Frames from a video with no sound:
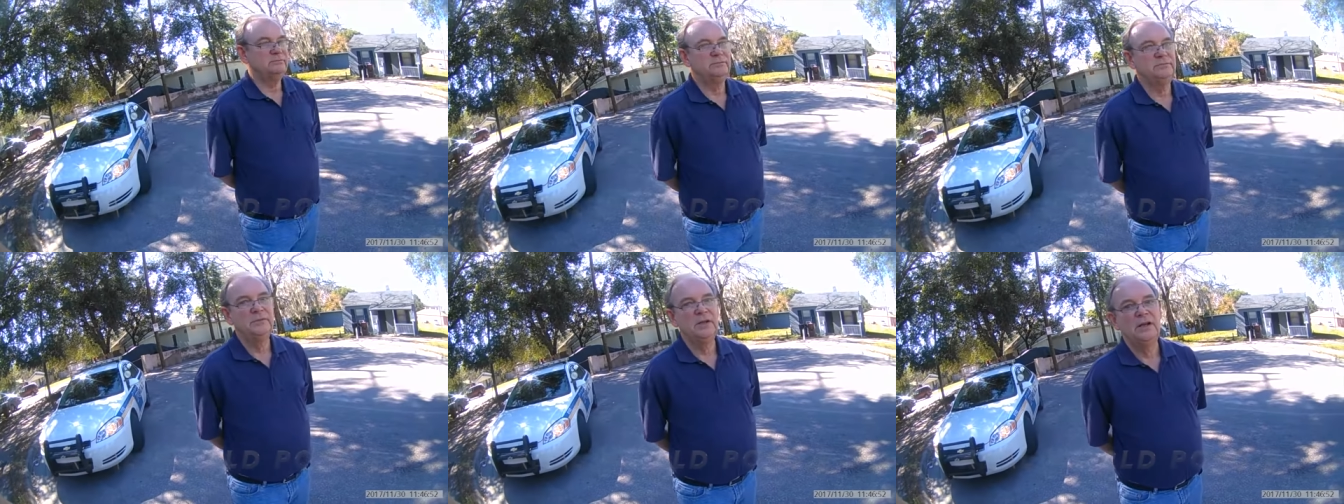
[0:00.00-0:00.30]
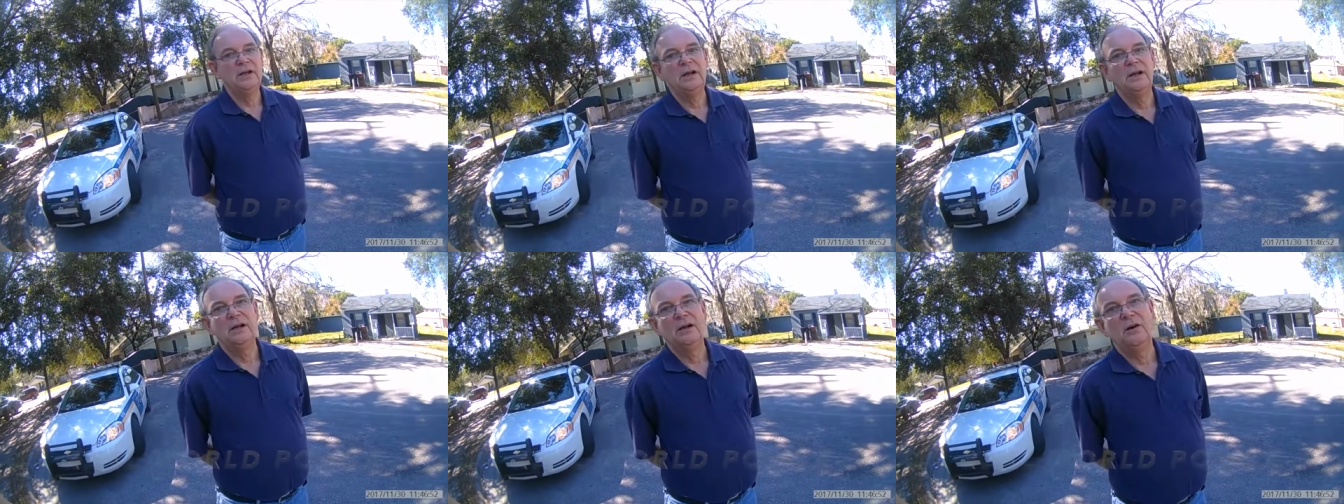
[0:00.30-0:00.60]

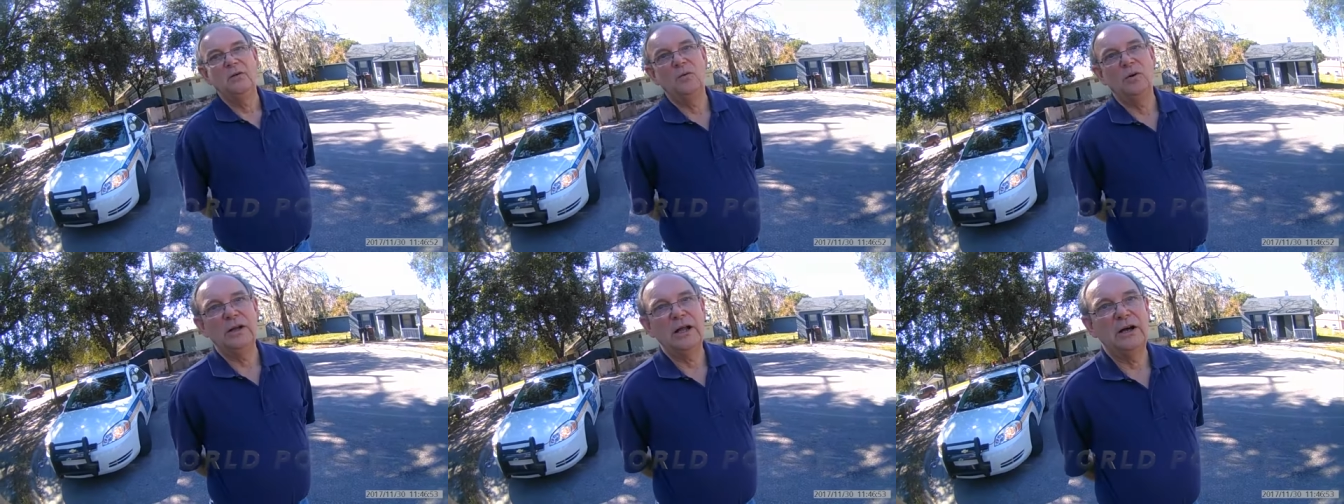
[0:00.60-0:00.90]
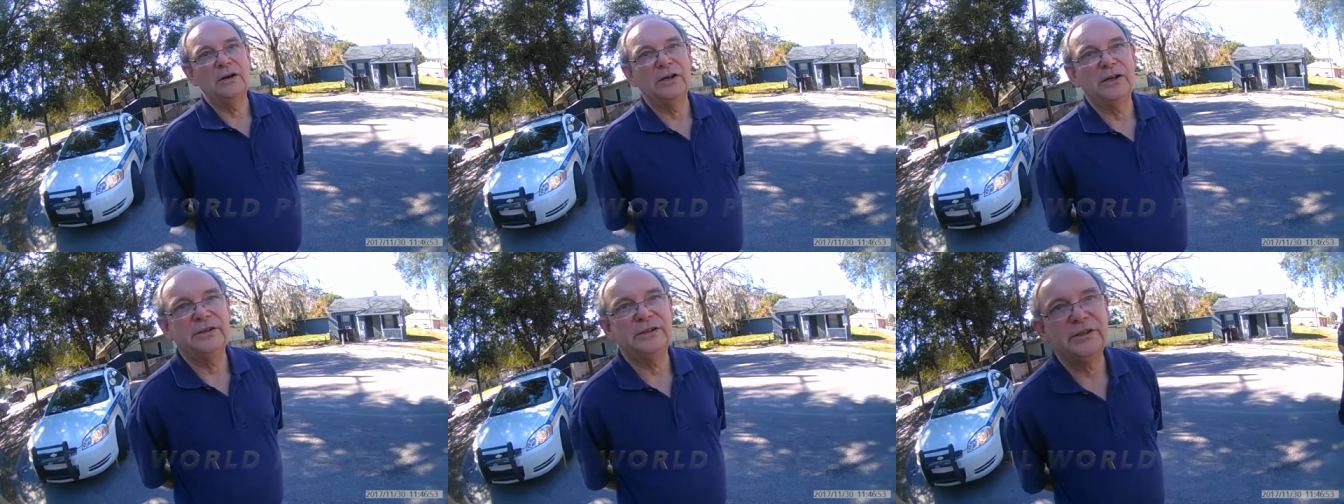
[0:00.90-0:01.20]
Absolutely. Well,
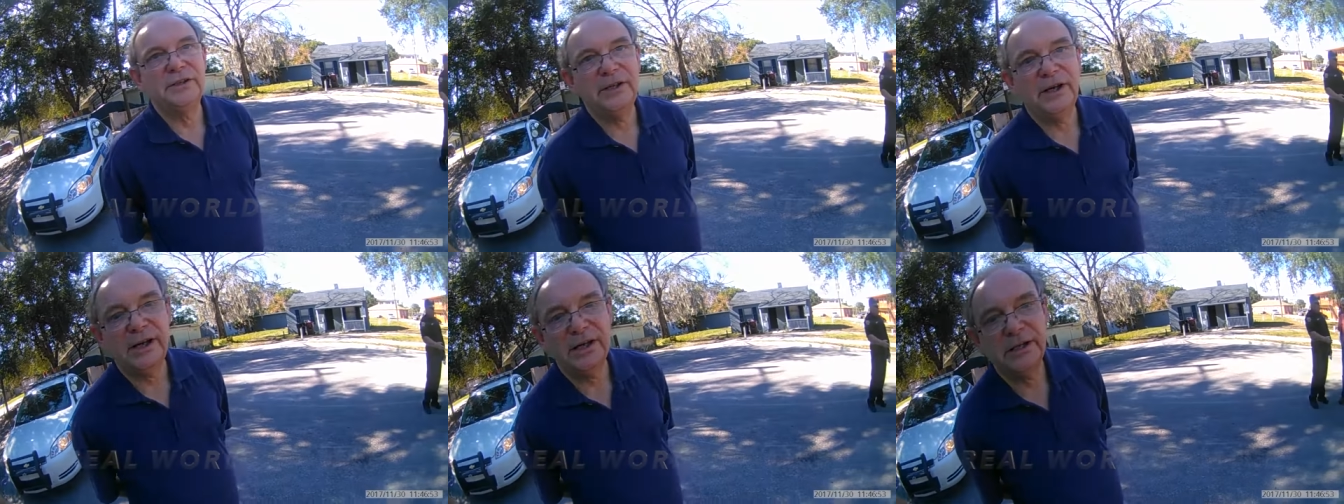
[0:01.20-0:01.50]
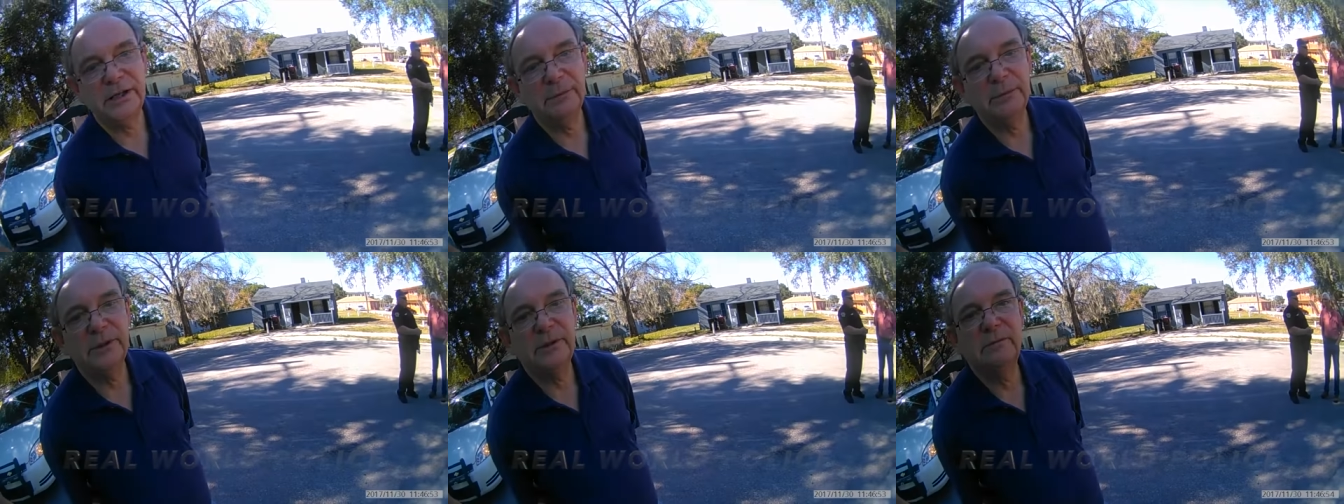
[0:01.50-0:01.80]
I'll get the
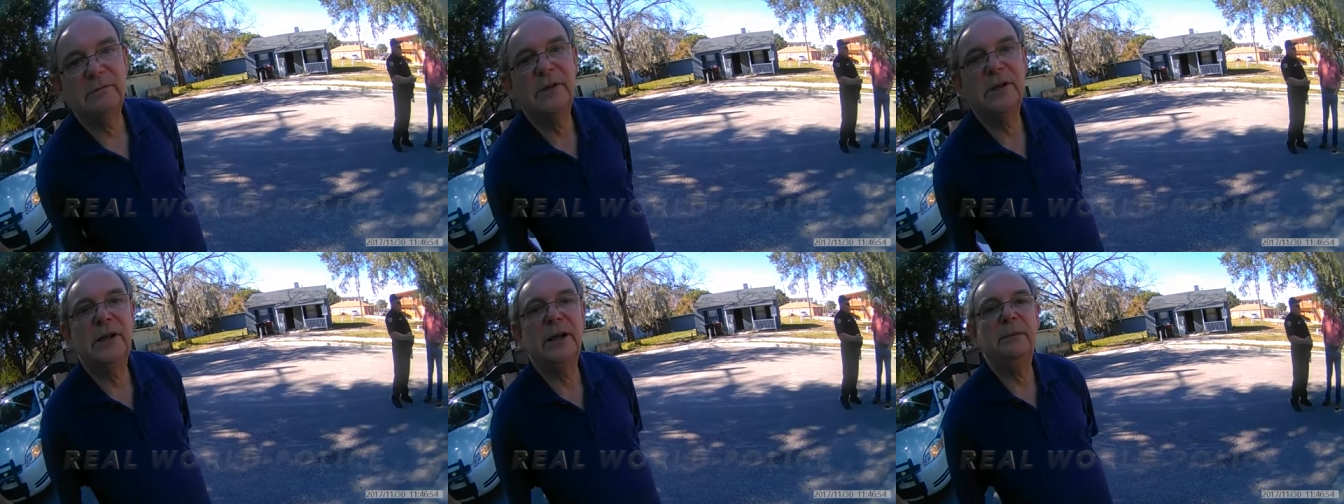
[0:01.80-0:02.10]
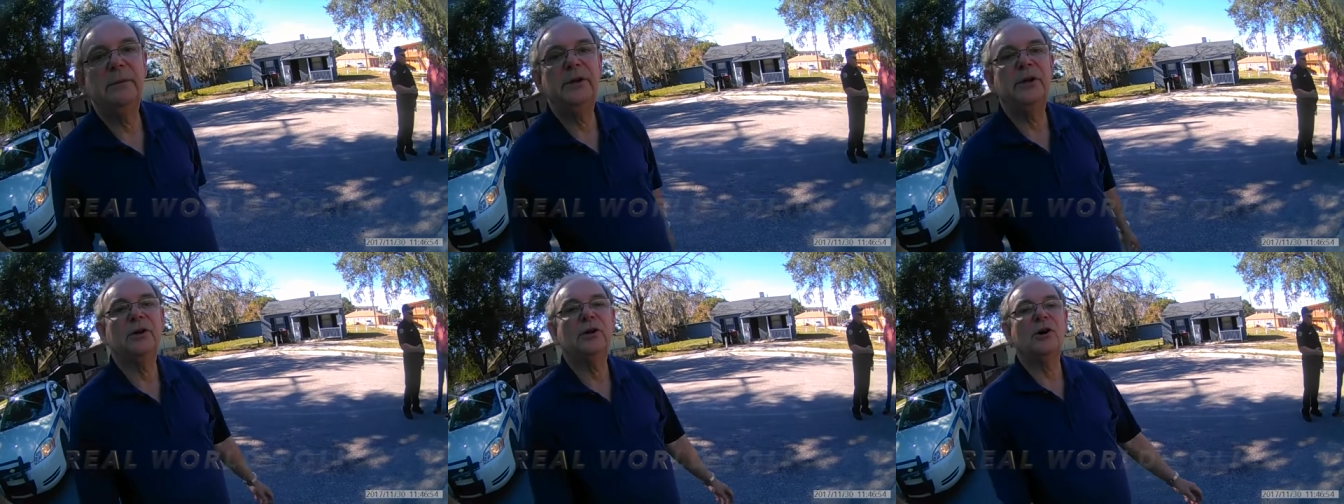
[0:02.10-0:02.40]
document.
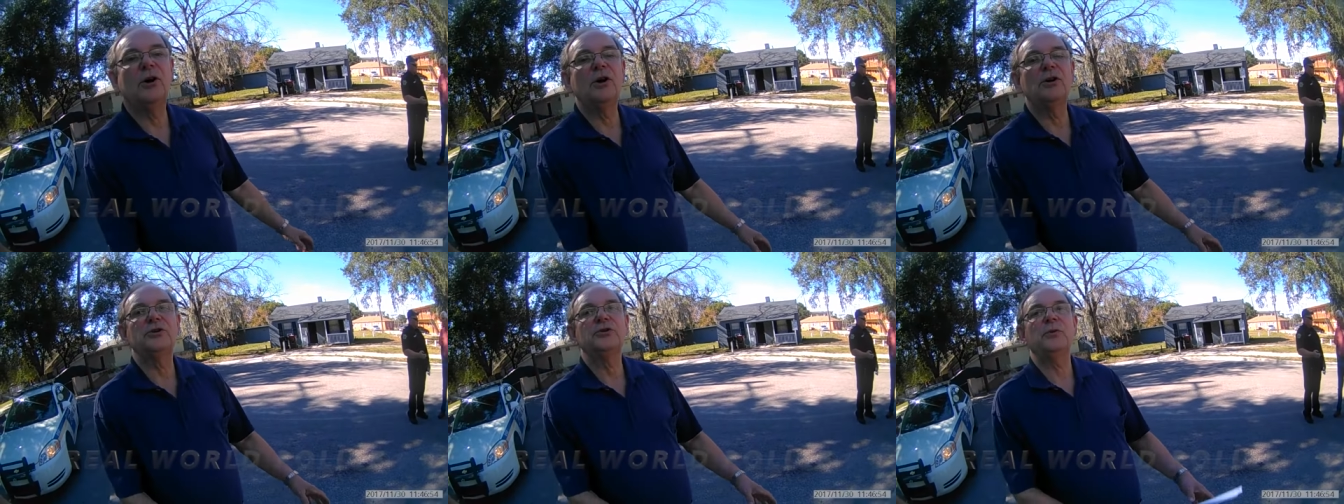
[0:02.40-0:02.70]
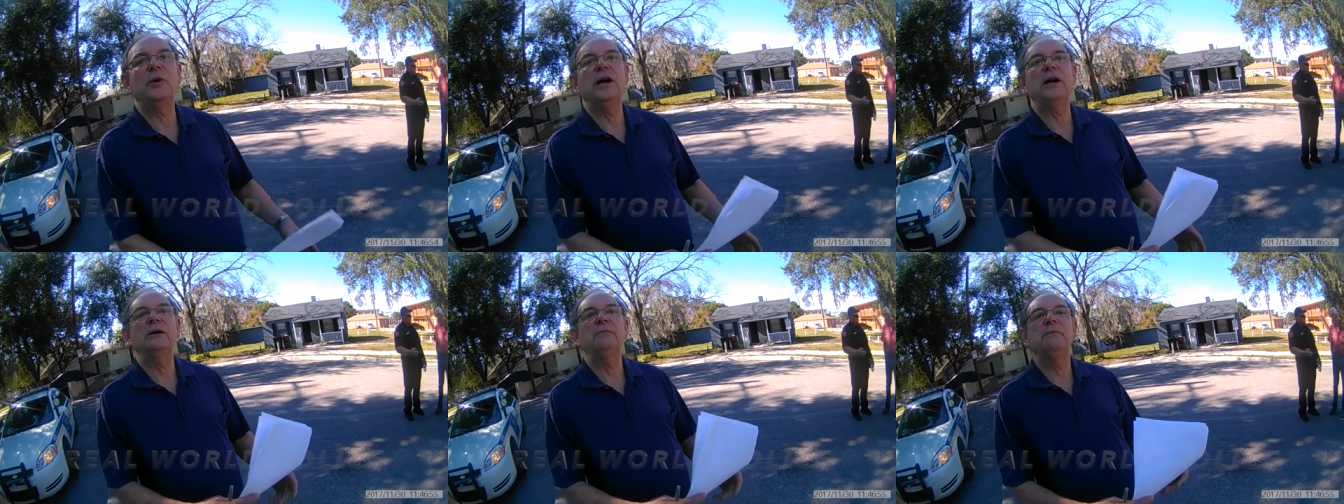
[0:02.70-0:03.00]
Give me your card
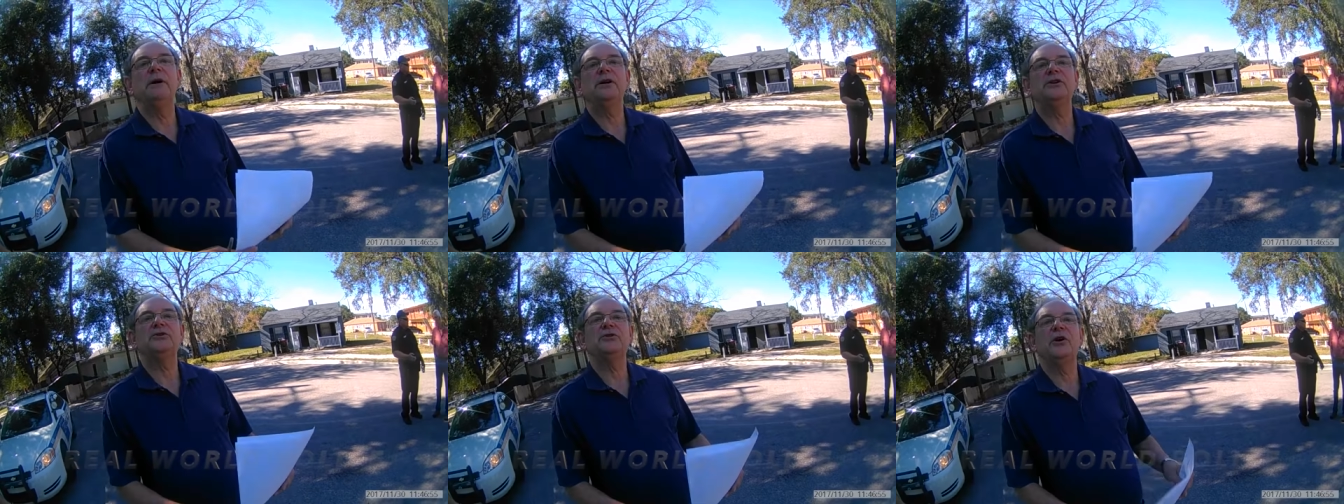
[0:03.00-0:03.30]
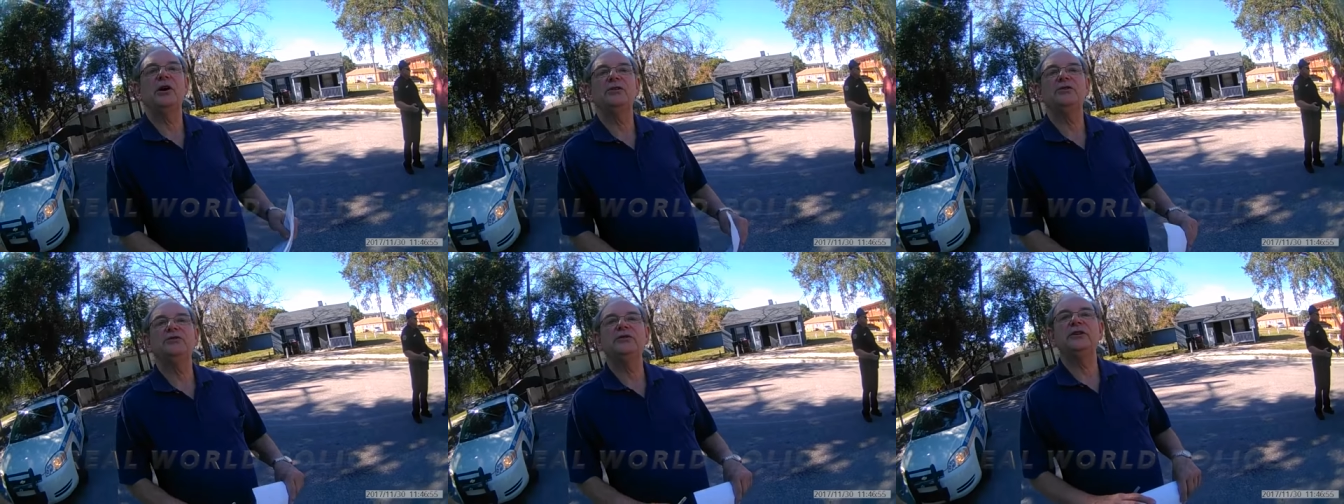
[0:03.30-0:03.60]
so I can make
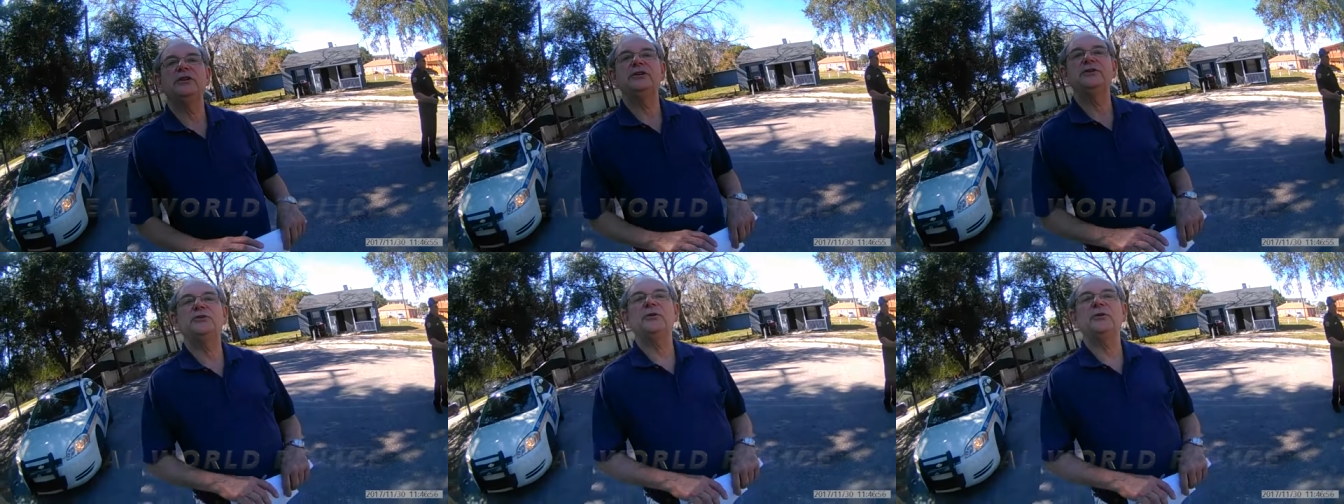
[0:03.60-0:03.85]
sure I send it.